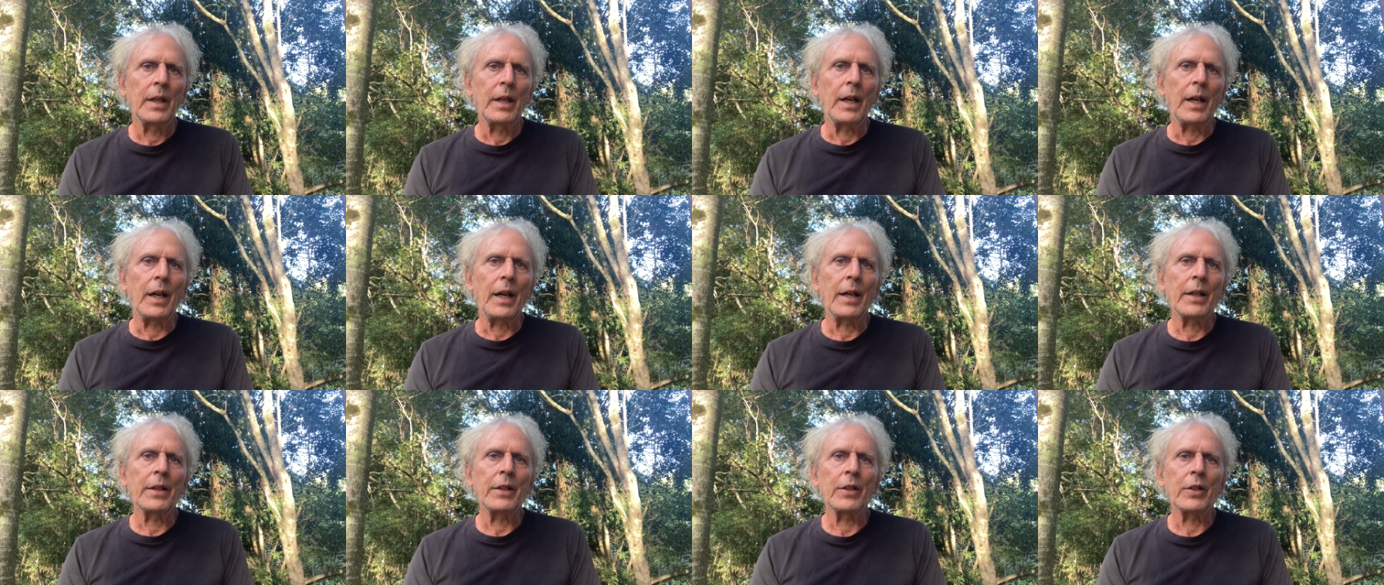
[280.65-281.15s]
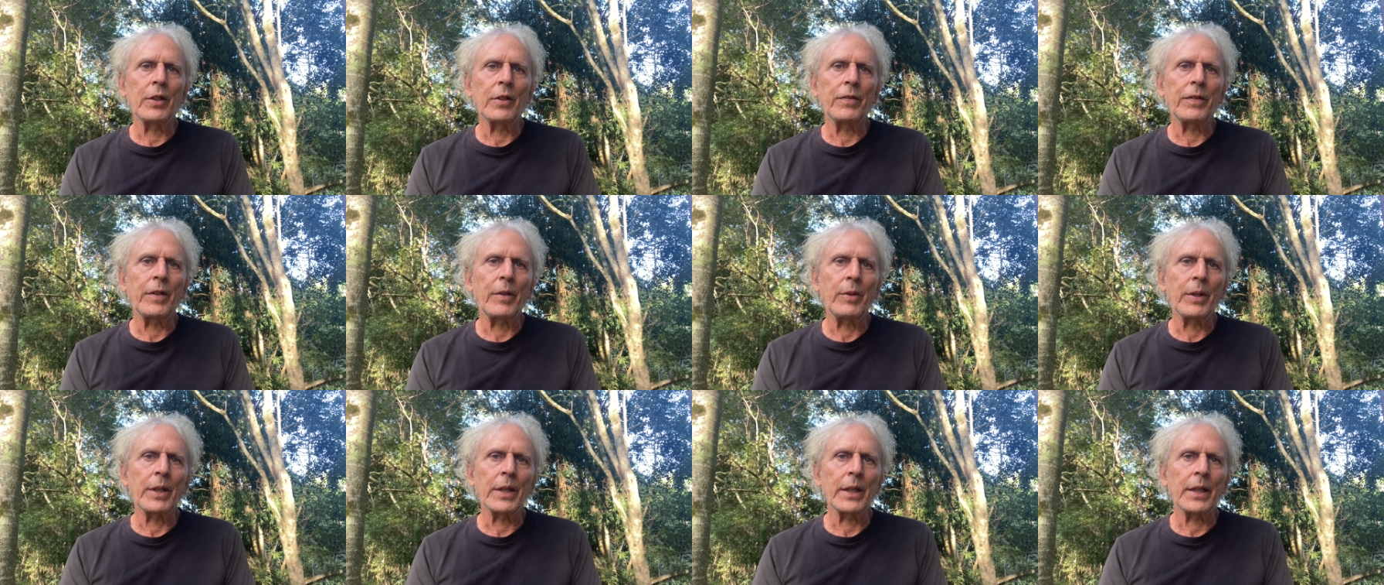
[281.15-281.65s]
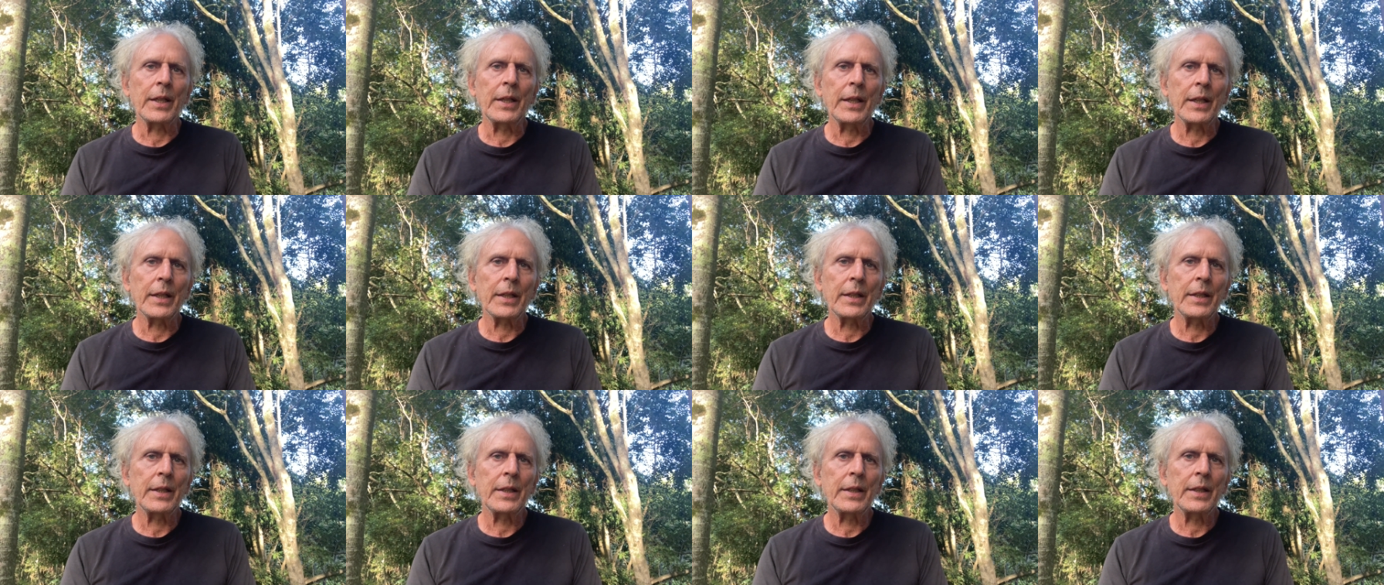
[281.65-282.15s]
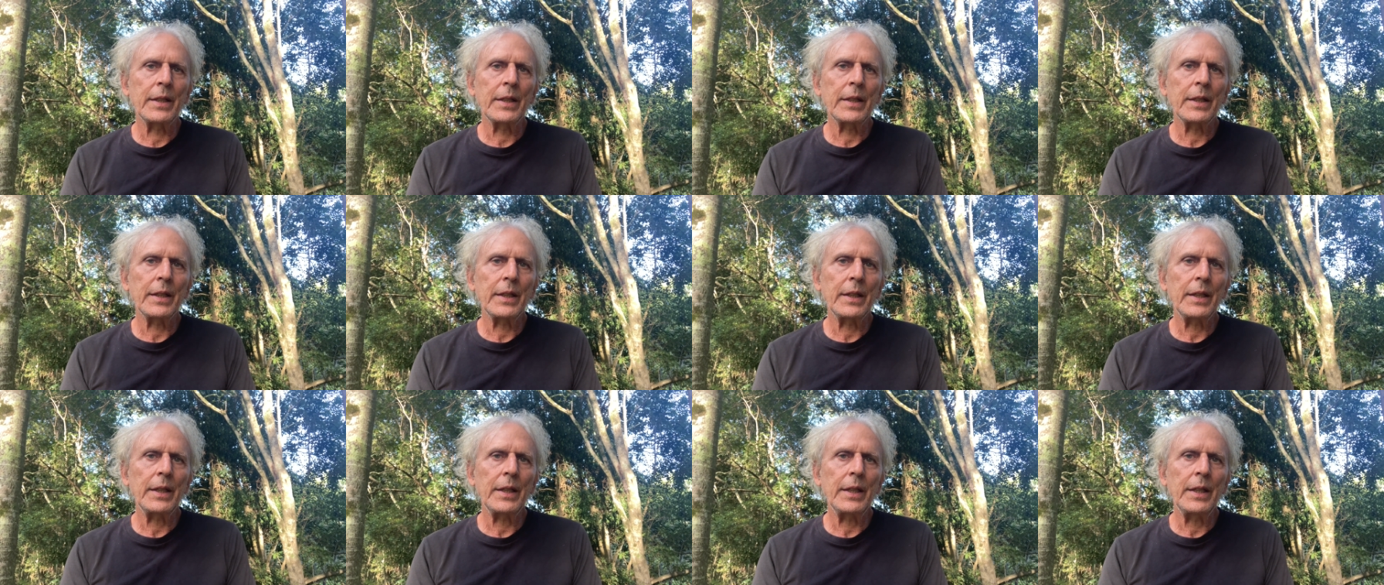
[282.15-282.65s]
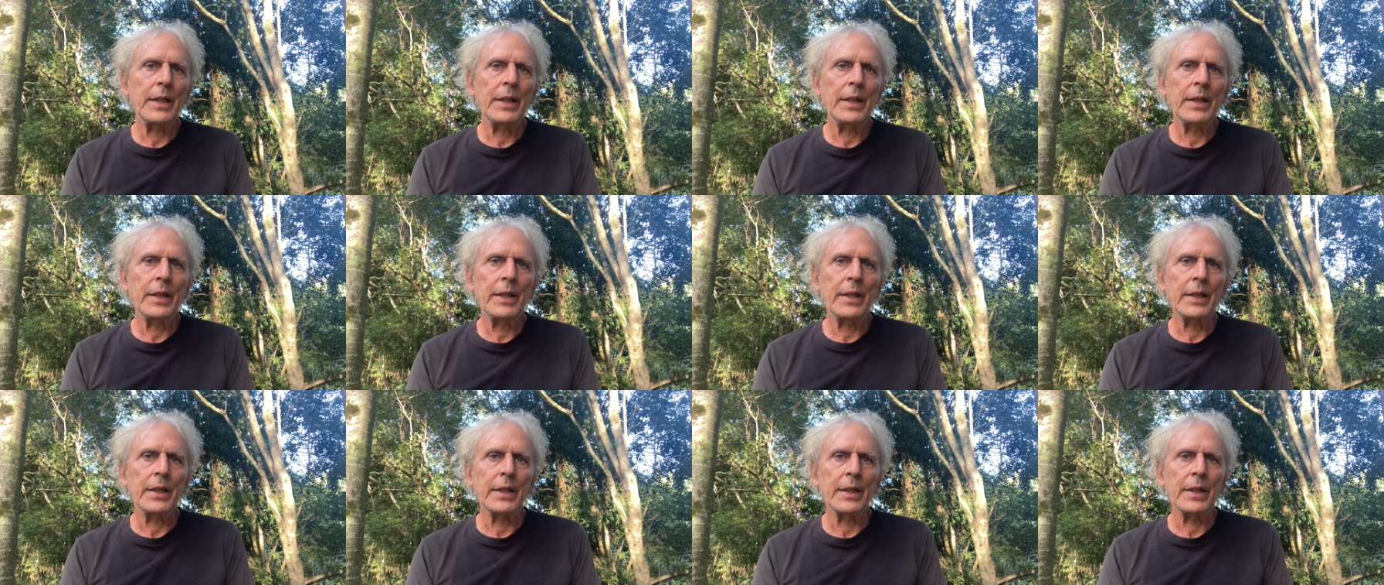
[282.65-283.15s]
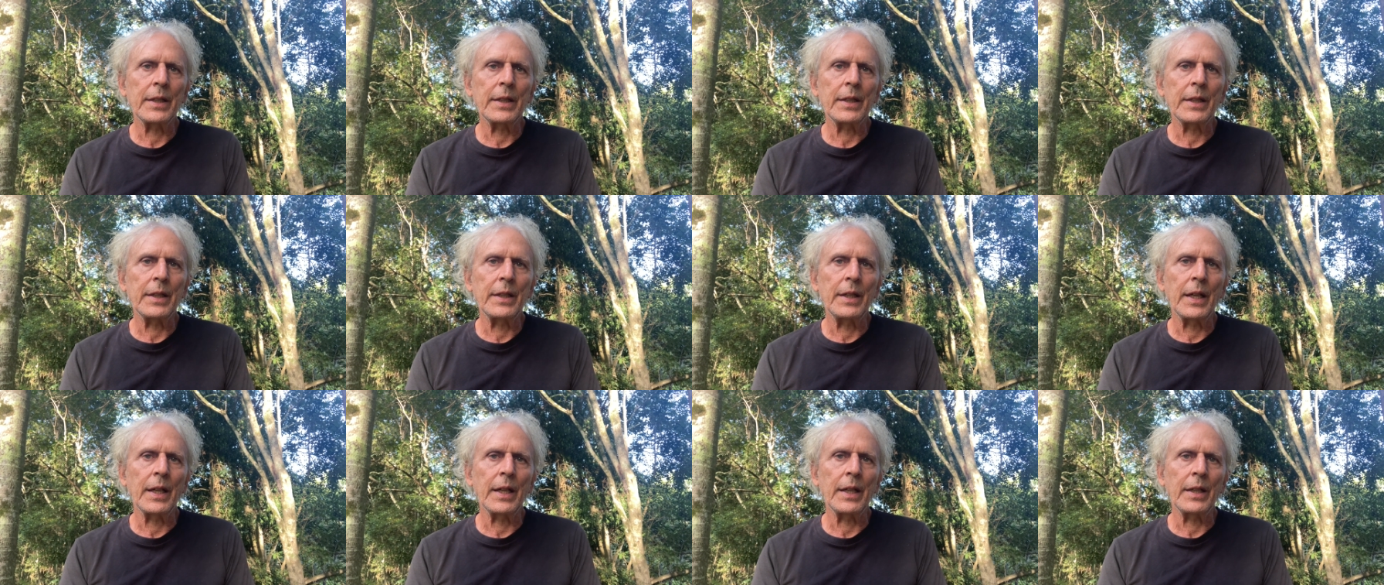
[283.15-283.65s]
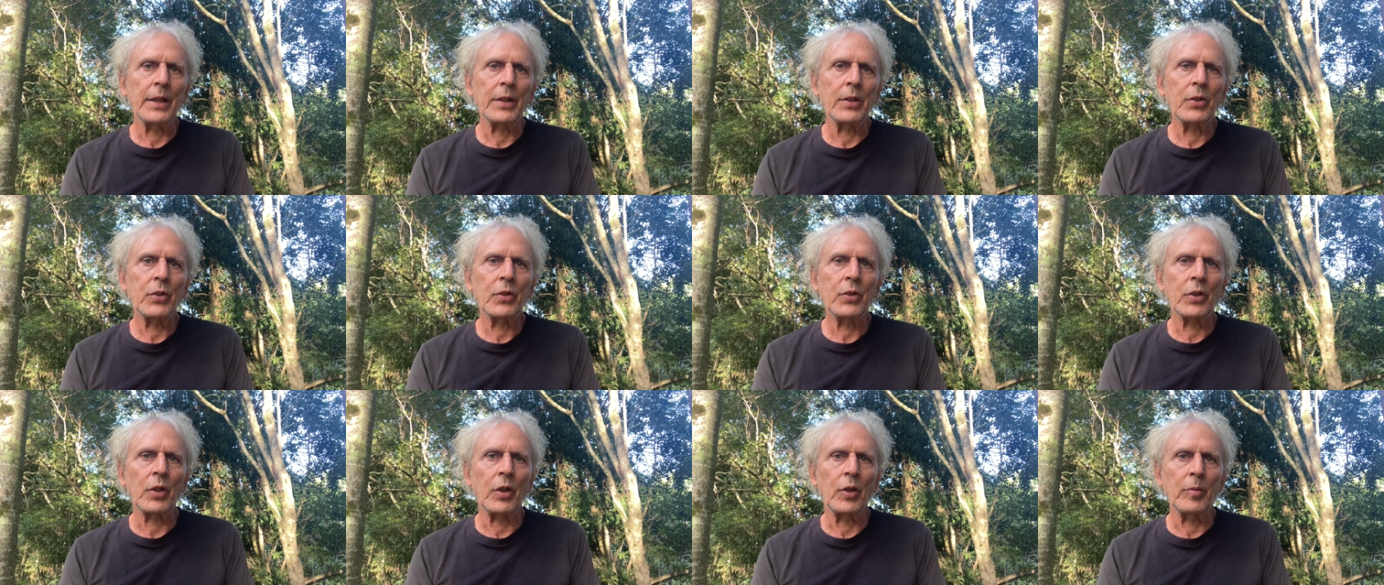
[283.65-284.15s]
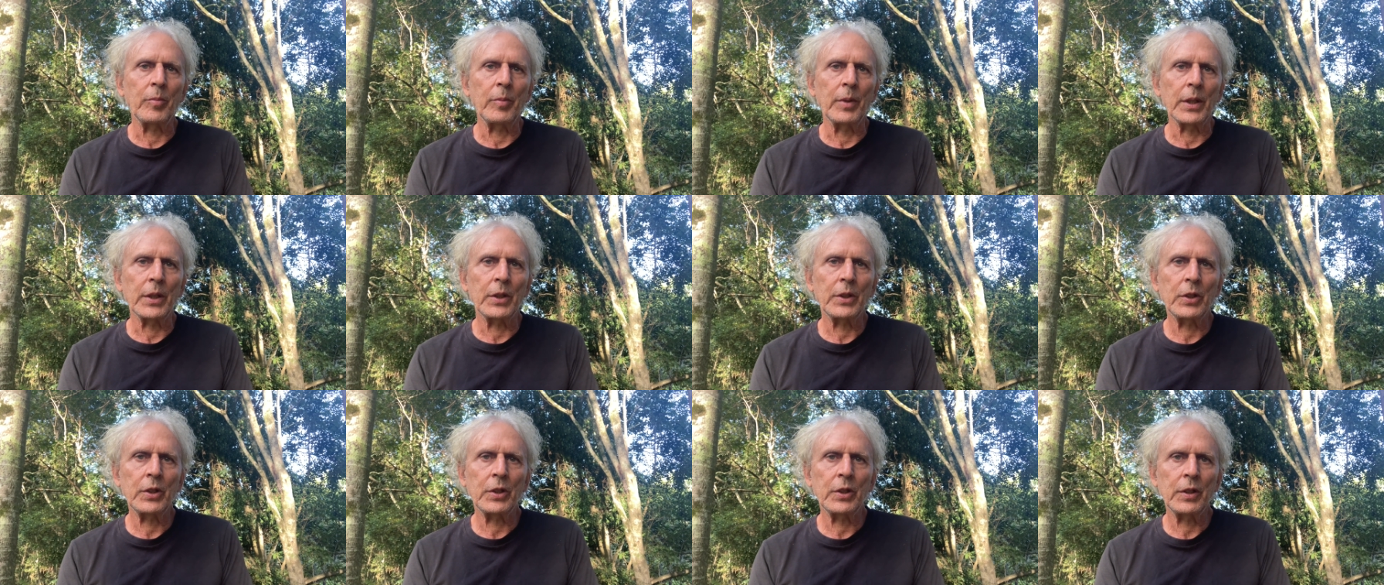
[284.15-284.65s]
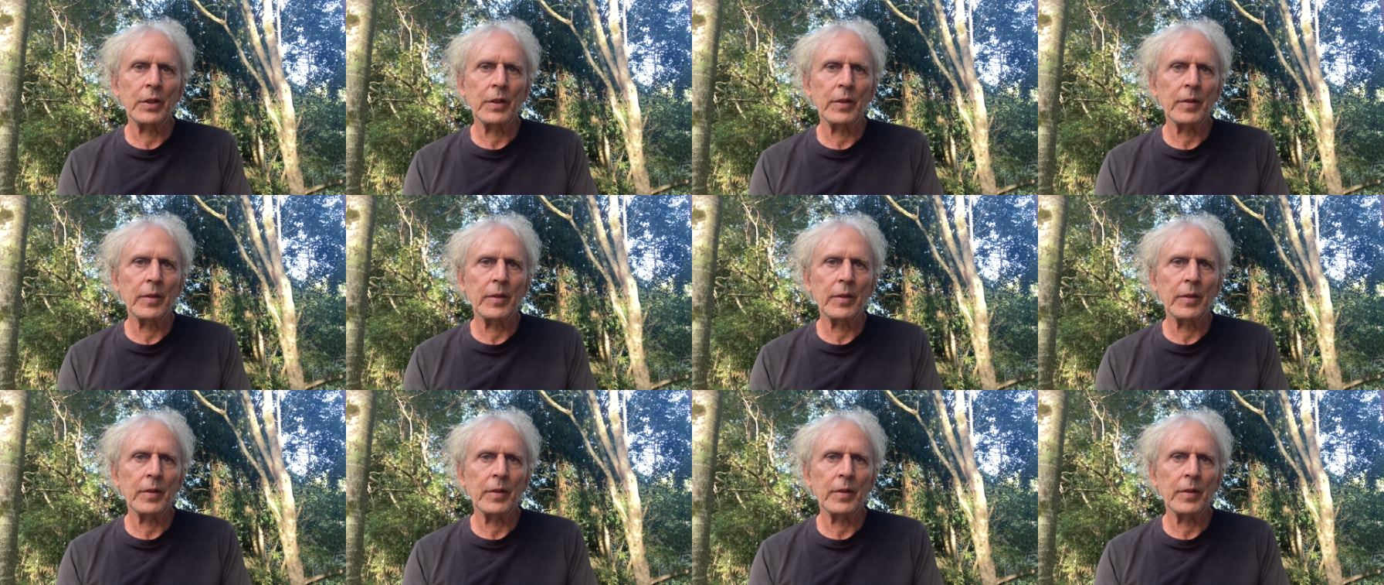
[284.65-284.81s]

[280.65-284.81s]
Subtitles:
I don't know if I want to get into it today so much.